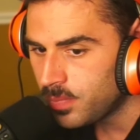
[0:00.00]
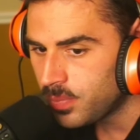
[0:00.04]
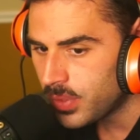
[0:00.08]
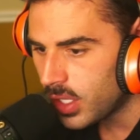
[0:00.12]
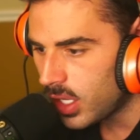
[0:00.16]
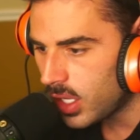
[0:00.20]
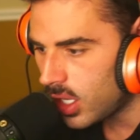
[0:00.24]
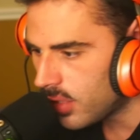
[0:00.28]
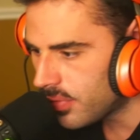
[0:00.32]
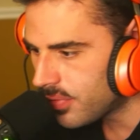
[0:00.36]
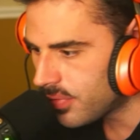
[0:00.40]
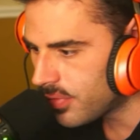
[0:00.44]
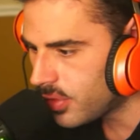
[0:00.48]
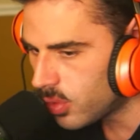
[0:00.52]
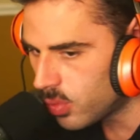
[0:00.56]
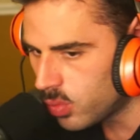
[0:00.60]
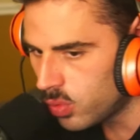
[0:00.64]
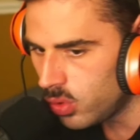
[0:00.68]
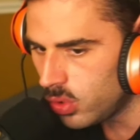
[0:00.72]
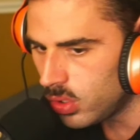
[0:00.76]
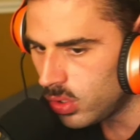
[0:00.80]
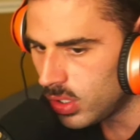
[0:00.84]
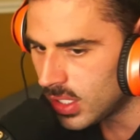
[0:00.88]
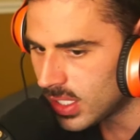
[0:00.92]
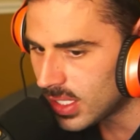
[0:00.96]
of the
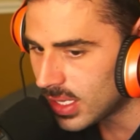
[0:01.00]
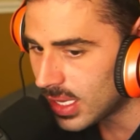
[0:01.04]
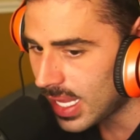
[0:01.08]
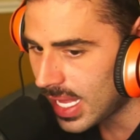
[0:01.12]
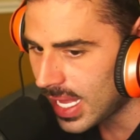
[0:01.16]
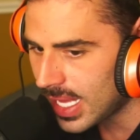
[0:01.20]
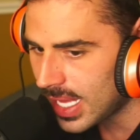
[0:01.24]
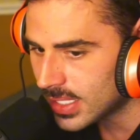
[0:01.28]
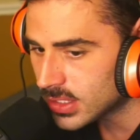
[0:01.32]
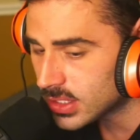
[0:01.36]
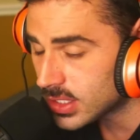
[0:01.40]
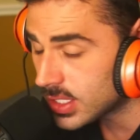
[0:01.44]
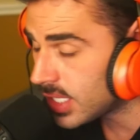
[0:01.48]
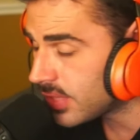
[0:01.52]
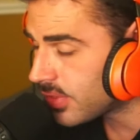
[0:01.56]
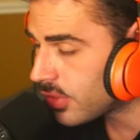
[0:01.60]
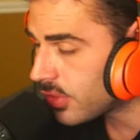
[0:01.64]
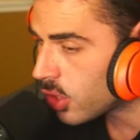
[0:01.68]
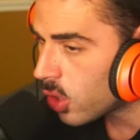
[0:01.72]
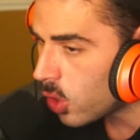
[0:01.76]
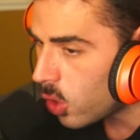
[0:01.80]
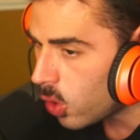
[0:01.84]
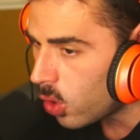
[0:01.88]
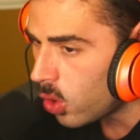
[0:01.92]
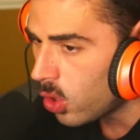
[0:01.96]
ruling class that
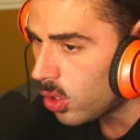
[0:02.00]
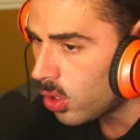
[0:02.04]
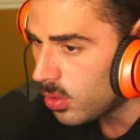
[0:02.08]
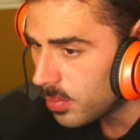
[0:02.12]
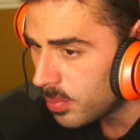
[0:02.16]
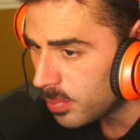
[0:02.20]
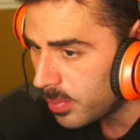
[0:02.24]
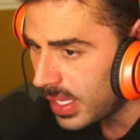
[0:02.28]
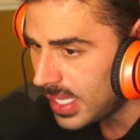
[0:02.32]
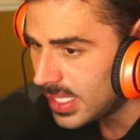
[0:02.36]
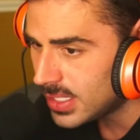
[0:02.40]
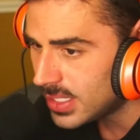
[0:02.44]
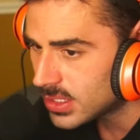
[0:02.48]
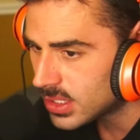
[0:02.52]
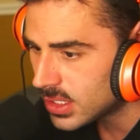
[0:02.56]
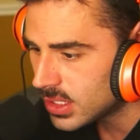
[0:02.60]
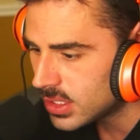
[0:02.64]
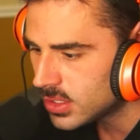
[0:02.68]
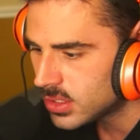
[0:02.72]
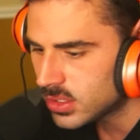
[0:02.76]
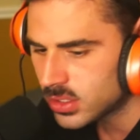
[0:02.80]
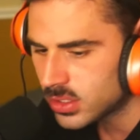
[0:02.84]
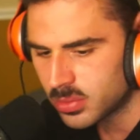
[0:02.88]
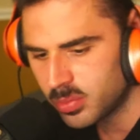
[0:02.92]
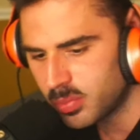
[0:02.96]
they're all
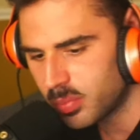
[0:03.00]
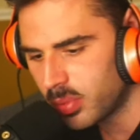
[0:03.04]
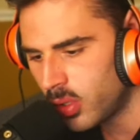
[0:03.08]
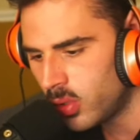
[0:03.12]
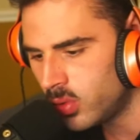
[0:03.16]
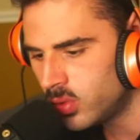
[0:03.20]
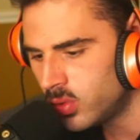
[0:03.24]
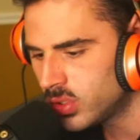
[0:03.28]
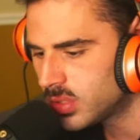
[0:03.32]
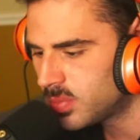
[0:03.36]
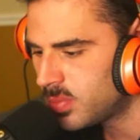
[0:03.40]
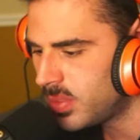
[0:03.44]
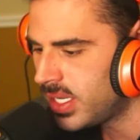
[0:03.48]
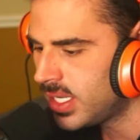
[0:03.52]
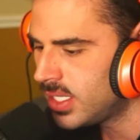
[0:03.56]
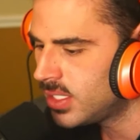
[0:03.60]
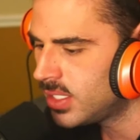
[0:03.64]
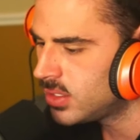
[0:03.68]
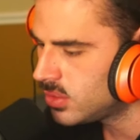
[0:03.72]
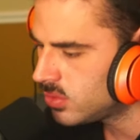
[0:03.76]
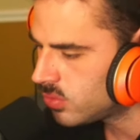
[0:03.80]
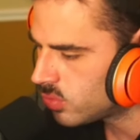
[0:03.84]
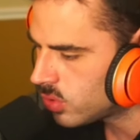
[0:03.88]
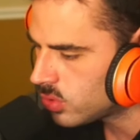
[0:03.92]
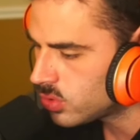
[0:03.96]
Masons,
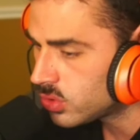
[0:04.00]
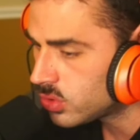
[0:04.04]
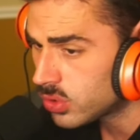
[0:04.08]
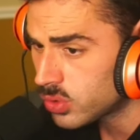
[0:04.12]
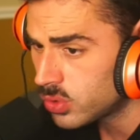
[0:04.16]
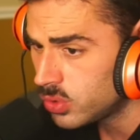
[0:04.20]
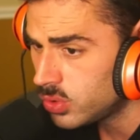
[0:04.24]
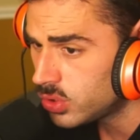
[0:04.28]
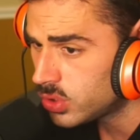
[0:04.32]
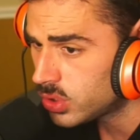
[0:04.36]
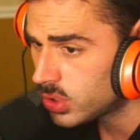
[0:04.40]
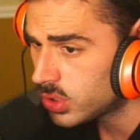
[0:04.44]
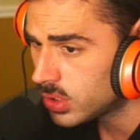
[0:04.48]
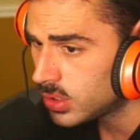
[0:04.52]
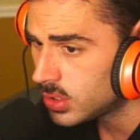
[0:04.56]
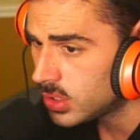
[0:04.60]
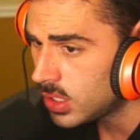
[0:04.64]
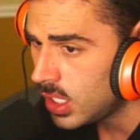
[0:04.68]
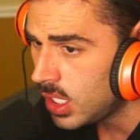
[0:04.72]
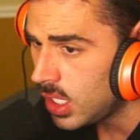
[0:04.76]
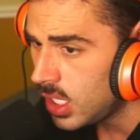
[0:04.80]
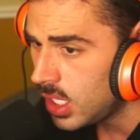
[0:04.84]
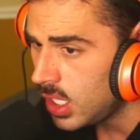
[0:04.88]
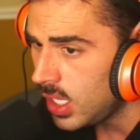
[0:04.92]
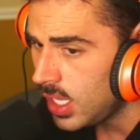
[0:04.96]
Bonesmen, Rosicrucians?
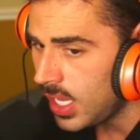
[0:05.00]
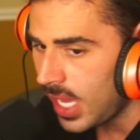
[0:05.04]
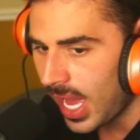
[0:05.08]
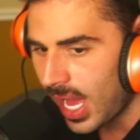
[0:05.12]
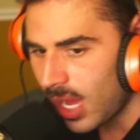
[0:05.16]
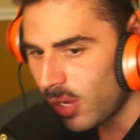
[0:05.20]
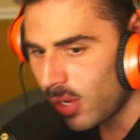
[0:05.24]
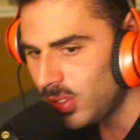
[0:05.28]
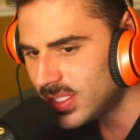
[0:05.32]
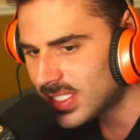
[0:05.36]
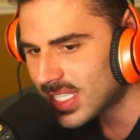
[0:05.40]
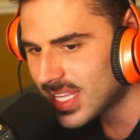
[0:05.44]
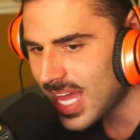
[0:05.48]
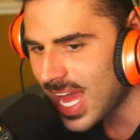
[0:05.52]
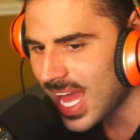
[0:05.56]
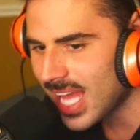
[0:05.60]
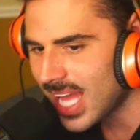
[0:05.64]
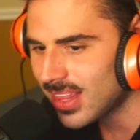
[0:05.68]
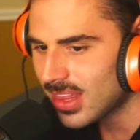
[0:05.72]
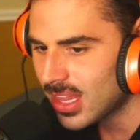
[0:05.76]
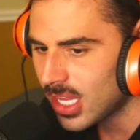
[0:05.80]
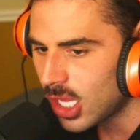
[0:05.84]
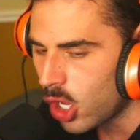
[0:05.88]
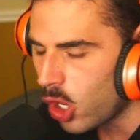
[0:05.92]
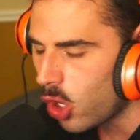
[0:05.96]
How is
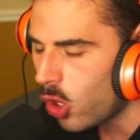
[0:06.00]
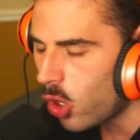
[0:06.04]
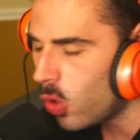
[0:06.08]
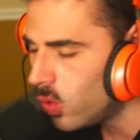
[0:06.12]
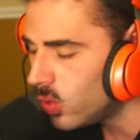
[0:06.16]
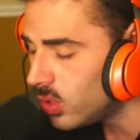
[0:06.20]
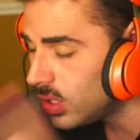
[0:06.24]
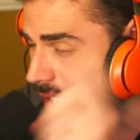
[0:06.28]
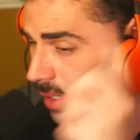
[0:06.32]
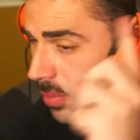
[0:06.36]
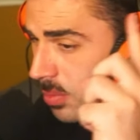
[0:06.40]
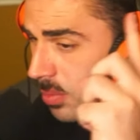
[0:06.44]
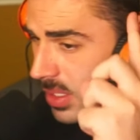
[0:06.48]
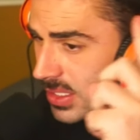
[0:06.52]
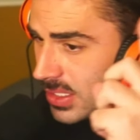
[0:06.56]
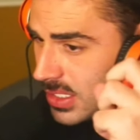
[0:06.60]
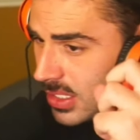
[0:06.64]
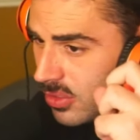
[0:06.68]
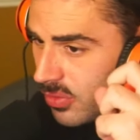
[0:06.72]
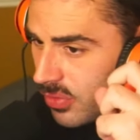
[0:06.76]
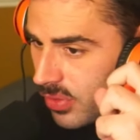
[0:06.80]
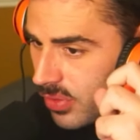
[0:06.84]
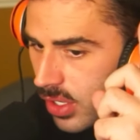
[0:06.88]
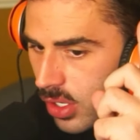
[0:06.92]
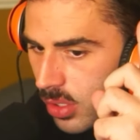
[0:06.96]
that the only
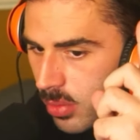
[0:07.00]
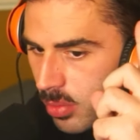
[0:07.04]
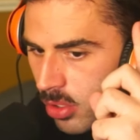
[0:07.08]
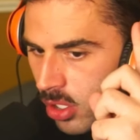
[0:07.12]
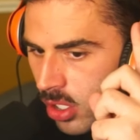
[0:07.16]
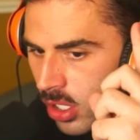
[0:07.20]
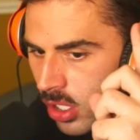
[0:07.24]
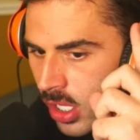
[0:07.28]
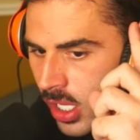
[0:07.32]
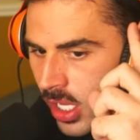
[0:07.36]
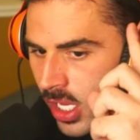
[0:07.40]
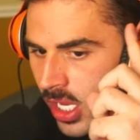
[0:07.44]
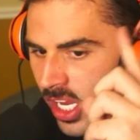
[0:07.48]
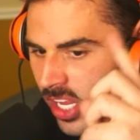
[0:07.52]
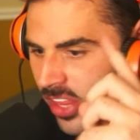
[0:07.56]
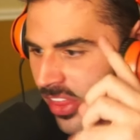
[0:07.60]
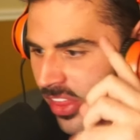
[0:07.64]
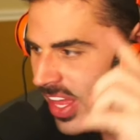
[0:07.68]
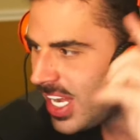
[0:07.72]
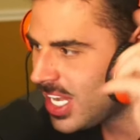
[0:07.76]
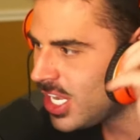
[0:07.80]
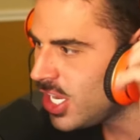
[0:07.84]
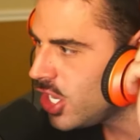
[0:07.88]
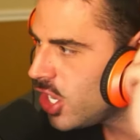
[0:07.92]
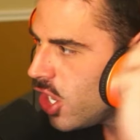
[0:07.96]
missing variable
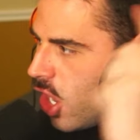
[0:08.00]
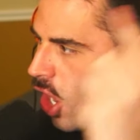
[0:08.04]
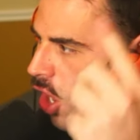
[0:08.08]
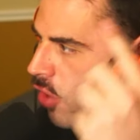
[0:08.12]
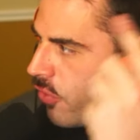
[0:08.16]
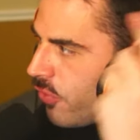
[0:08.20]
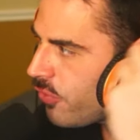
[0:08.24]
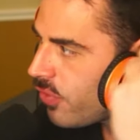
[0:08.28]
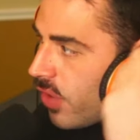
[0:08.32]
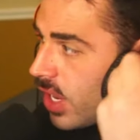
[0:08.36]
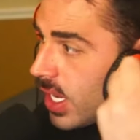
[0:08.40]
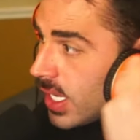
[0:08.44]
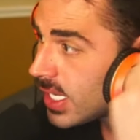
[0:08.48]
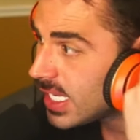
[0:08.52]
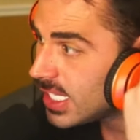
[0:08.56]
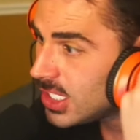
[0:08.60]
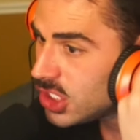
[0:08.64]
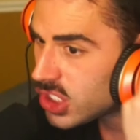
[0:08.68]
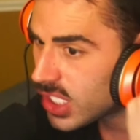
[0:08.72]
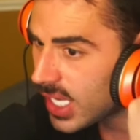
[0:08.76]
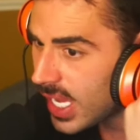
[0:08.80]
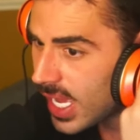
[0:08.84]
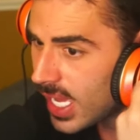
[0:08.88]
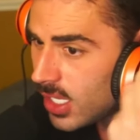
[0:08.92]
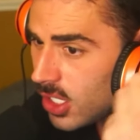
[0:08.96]
that no fucking
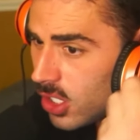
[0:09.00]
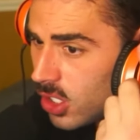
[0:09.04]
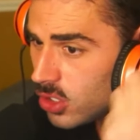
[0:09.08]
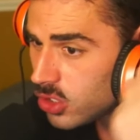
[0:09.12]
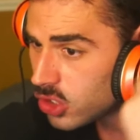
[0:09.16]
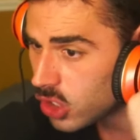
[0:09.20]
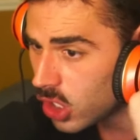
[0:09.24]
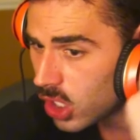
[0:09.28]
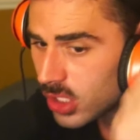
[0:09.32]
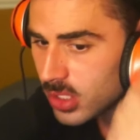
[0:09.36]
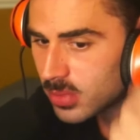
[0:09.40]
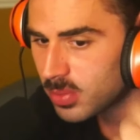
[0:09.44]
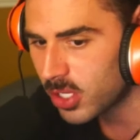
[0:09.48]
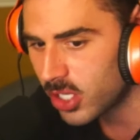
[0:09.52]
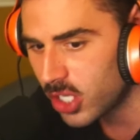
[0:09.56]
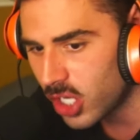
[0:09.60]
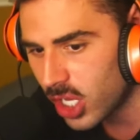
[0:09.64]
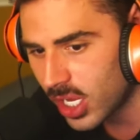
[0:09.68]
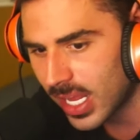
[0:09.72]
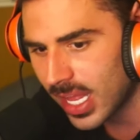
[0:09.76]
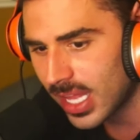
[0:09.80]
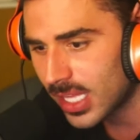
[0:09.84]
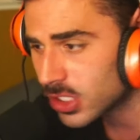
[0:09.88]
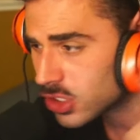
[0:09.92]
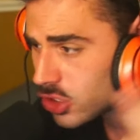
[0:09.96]
channel talks about?
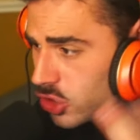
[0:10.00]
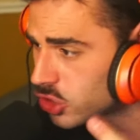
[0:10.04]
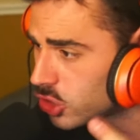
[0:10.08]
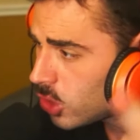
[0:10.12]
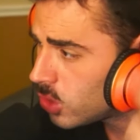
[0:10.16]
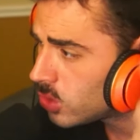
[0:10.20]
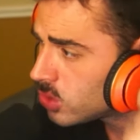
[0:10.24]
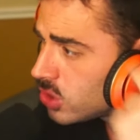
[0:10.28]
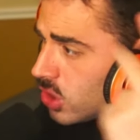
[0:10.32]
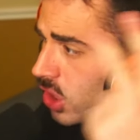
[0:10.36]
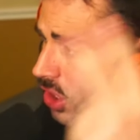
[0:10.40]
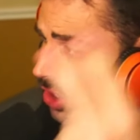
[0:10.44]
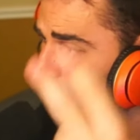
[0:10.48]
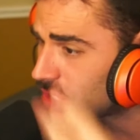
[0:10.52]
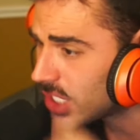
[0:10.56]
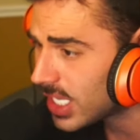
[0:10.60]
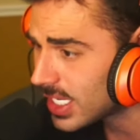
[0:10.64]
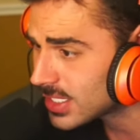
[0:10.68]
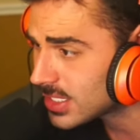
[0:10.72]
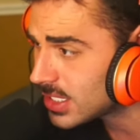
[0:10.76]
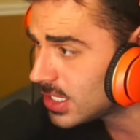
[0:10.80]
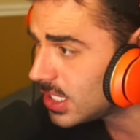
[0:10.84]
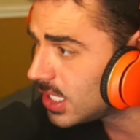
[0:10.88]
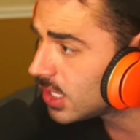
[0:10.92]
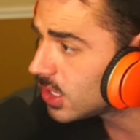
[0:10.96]
Not Alex Jones, not
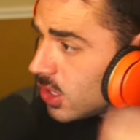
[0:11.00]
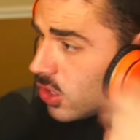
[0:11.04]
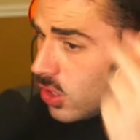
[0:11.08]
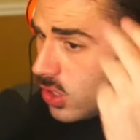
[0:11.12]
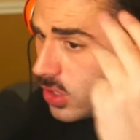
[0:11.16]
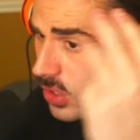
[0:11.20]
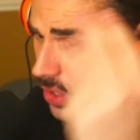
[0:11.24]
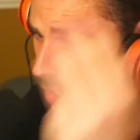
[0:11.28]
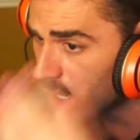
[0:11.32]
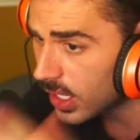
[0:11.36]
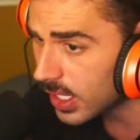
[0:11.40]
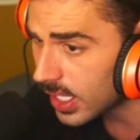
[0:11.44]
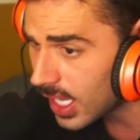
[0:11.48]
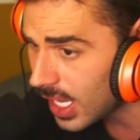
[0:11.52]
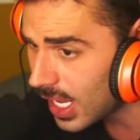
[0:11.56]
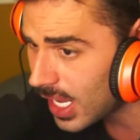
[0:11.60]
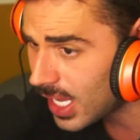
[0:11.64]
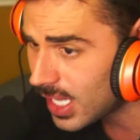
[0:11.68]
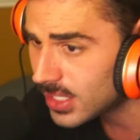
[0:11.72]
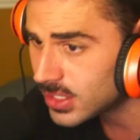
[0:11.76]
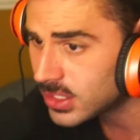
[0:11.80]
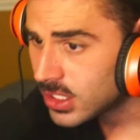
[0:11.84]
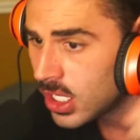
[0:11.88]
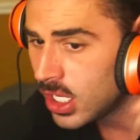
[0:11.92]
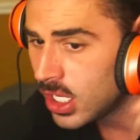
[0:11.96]
Jackson Hinkle, not Haz,